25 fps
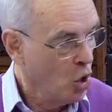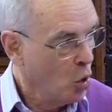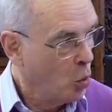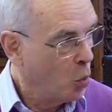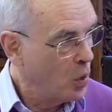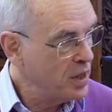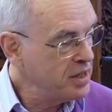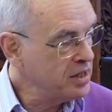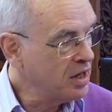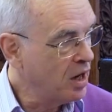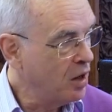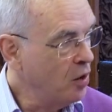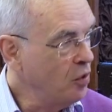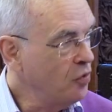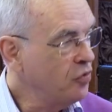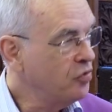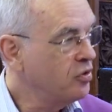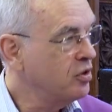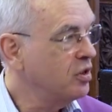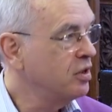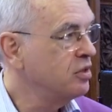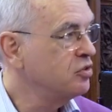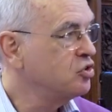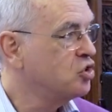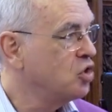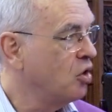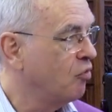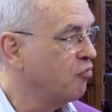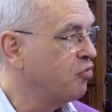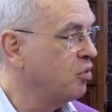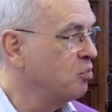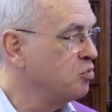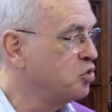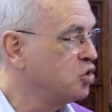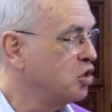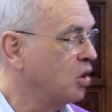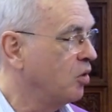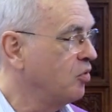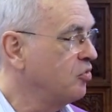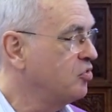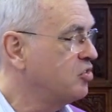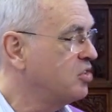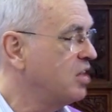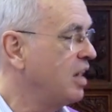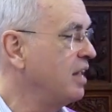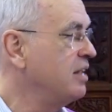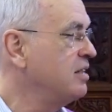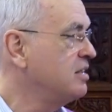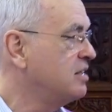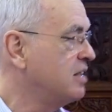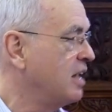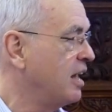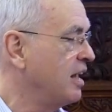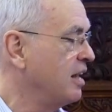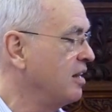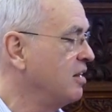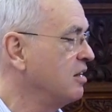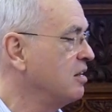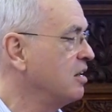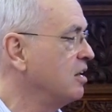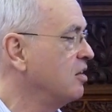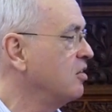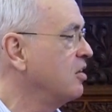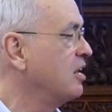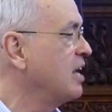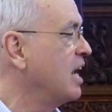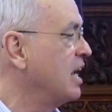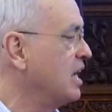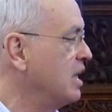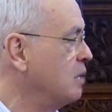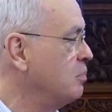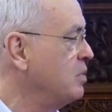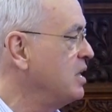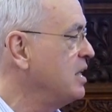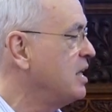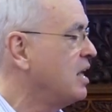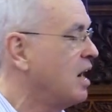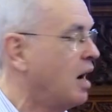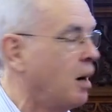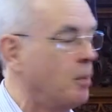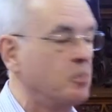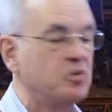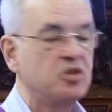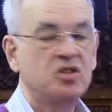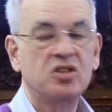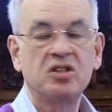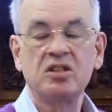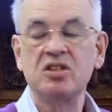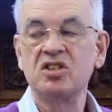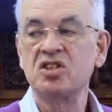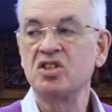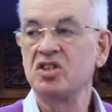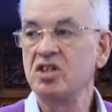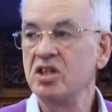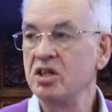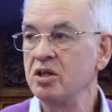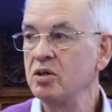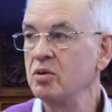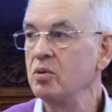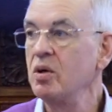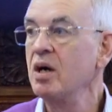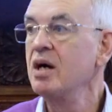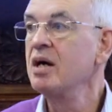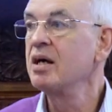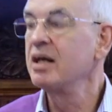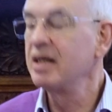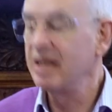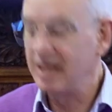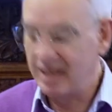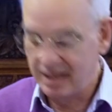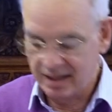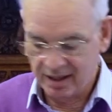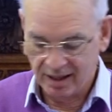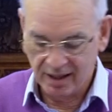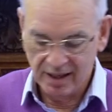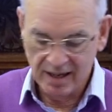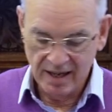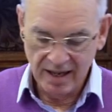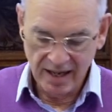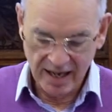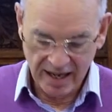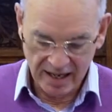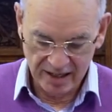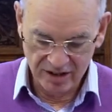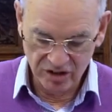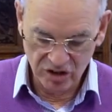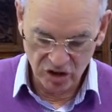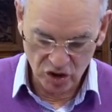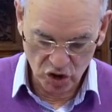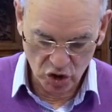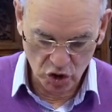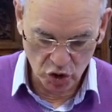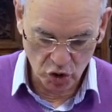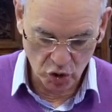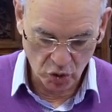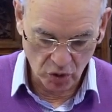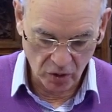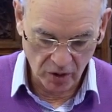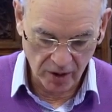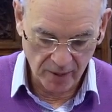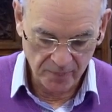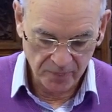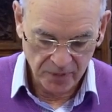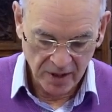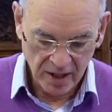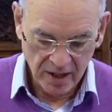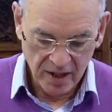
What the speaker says: We know that from John 10:10 that the enemy comes to steal, kill, and destroy.